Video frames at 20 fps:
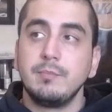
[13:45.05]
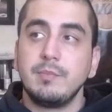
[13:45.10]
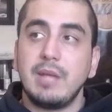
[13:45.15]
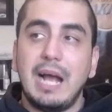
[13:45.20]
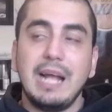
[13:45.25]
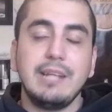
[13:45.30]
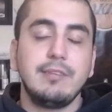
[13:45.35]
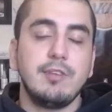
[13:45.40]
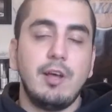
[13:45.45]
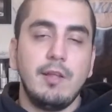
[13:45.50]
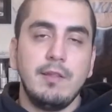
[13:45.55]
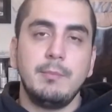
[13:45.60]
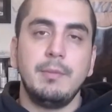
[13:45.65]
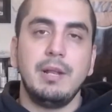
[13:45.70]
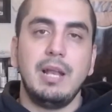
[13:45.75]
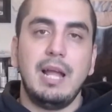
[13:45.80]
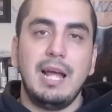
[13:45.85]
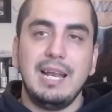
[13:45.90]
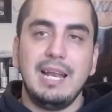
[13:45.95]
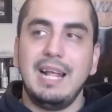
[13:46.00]
I saw them
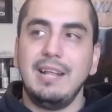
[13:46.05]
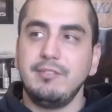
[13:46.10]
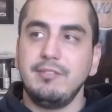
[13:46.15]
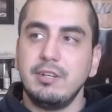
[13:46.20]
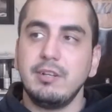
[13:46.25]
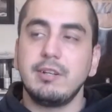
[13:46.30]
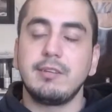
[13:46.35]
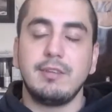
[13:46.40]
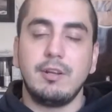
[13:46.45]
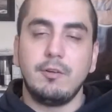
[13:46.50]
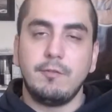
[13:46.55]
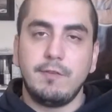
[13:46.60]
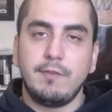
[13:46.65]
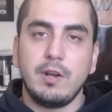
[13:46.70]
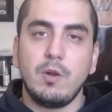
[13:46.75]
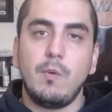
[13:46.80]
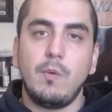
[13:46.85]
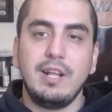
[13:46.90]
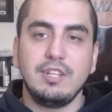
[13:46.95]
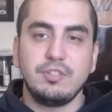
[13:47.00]
a lot last year because they were
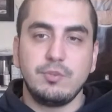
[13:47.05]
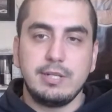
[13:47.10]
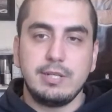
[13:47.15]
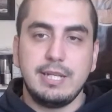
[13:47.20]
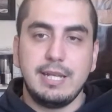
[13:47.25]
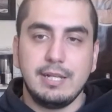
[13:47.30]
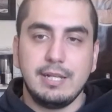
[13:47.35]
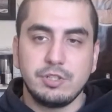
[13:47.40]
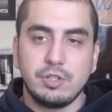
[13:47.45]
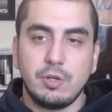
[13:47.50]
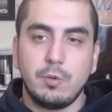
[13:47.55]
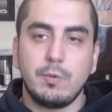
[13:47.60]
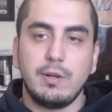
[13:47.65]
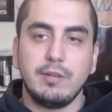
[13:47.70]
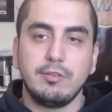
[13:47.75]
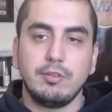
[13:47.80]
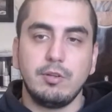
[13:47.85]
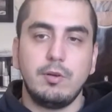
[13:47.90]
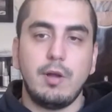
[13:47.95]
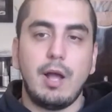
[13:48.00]
fun to watch with D'Angelo
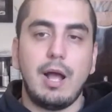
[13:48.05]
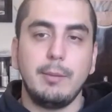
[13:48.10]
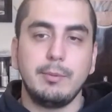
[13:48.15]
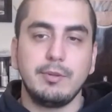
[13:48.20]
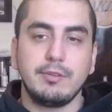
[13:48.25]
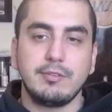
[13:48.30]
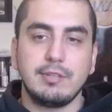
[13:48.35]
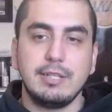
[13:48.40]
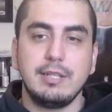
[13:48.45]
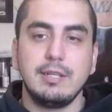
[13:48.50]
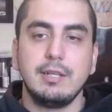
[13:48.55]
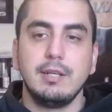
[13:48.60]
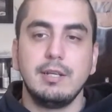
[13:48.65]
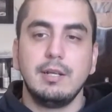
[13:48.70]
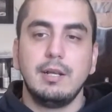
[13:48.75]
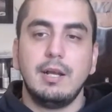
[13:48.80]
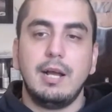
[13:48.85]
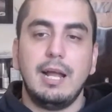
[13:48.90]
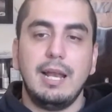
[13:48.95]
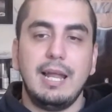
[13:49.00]
Russell. Obviously,
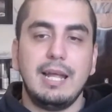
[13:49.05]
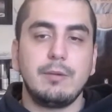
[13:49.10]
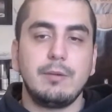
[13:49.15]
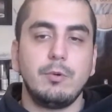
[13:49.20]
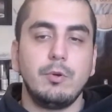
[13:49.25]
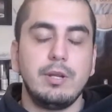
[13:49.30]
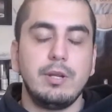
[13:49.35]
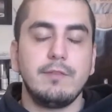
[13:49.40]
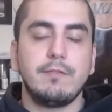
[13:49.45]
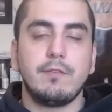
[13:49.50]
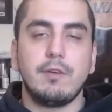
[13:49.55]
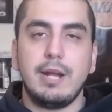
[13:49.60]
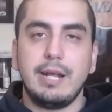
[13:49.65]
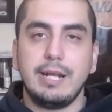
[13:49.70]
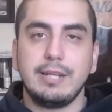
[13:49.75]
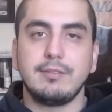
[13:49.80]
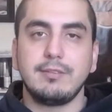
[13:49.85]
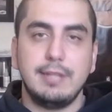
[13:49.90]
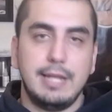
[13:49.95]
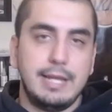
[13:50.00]
I like rooting for
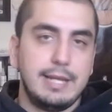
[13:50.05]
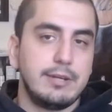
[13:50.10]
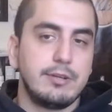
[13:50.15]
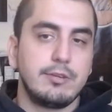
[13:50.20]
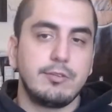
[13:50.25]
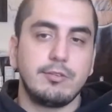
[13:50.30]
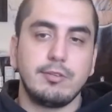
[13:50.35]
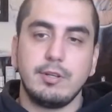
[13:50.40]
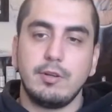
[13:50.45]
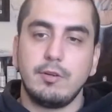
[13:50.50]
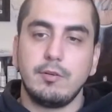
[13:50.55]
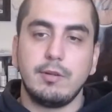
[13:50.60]
ex-Lakers.